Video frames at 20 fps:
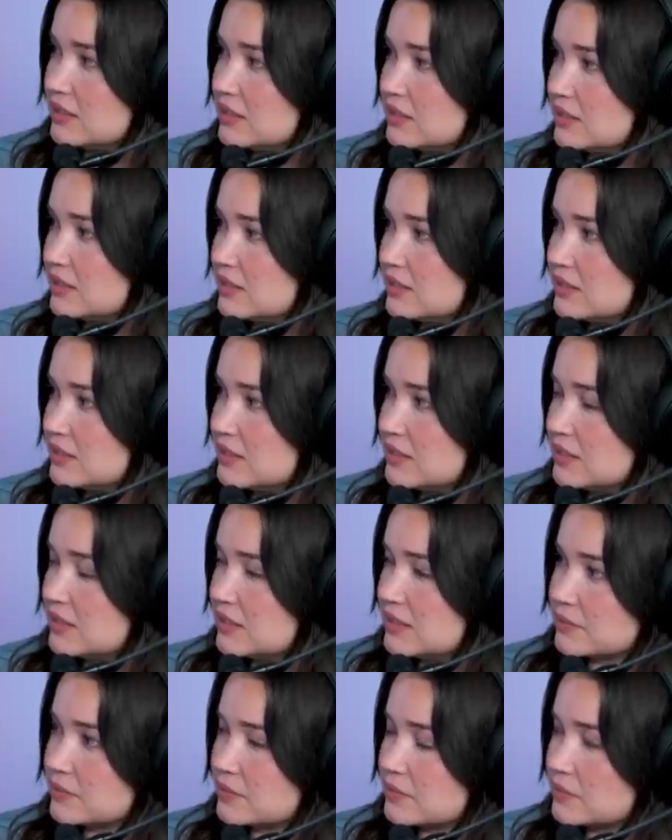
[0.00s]

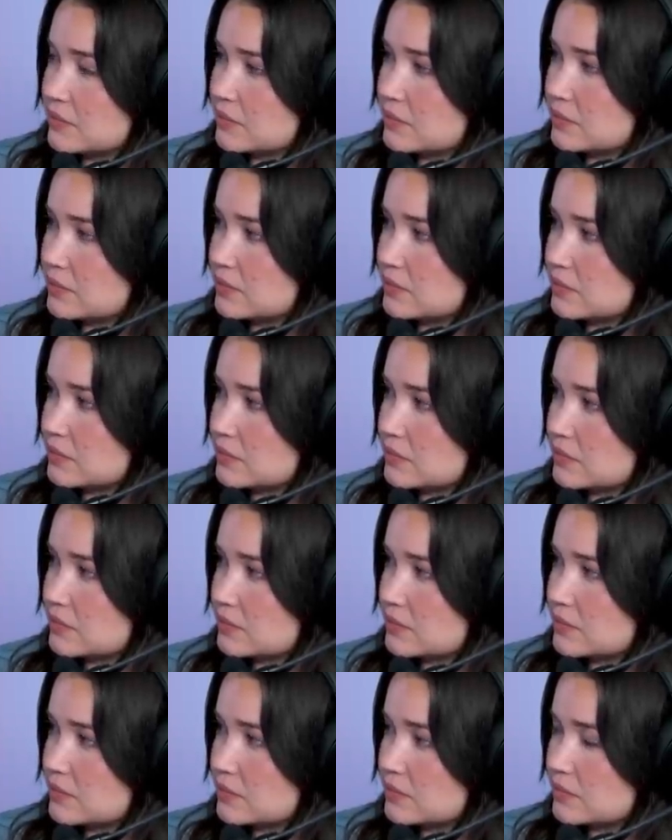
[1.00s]

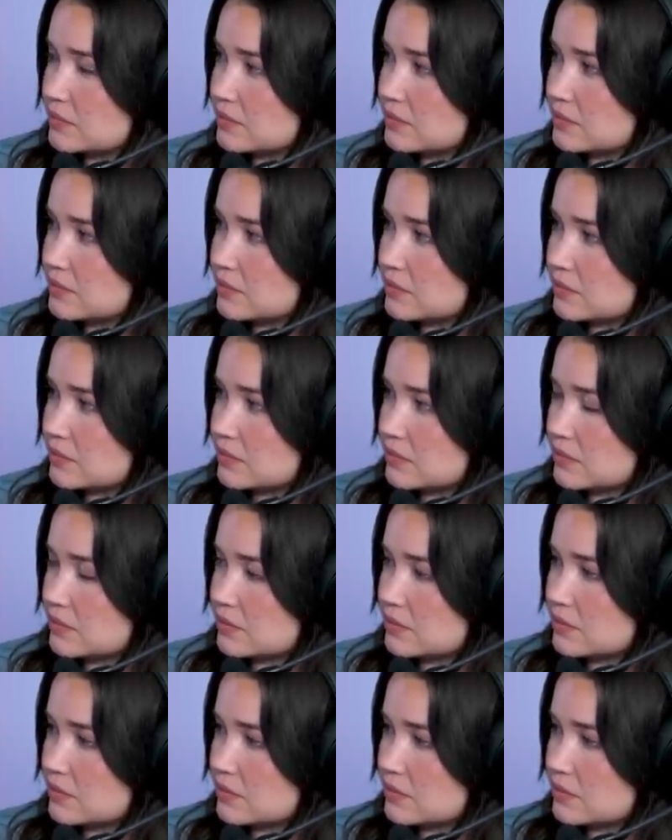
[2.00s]
(not speaking)